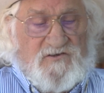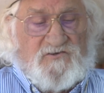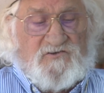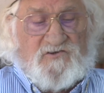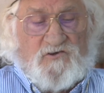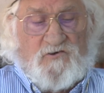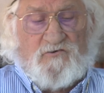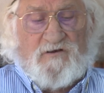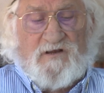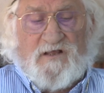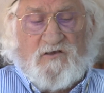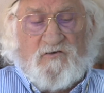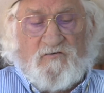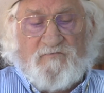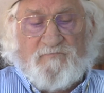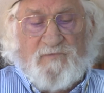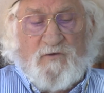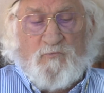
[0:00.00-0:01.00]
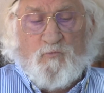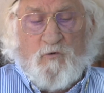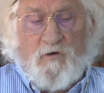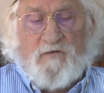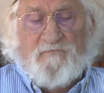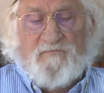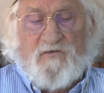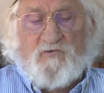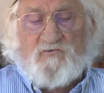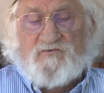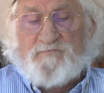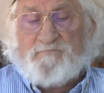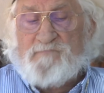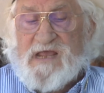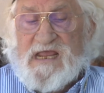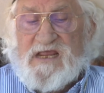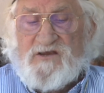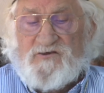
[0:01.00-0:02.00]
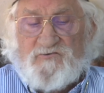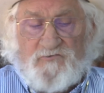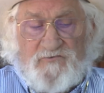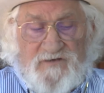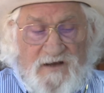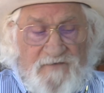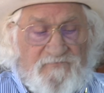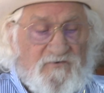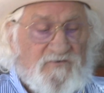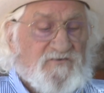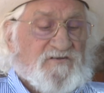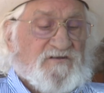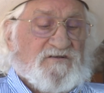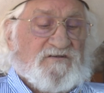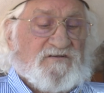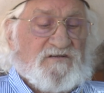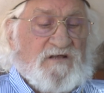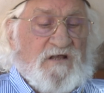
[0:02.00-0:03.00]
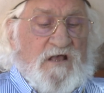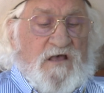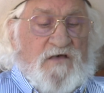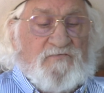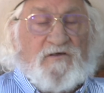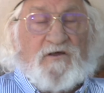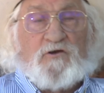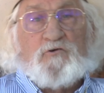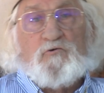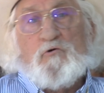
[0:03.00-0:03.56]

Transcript: it certainly could have been one of those major differences that